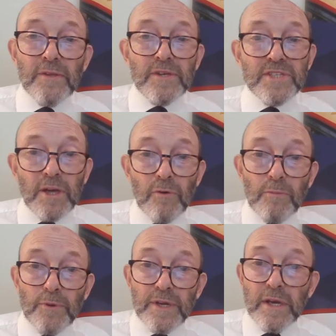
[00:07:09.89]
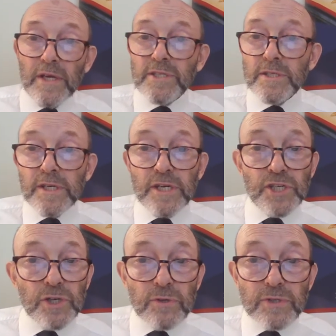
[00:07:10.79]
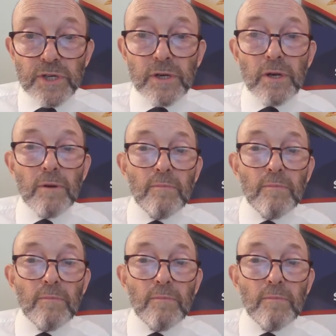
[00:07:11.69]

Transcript: The ceremony is indeed shorter,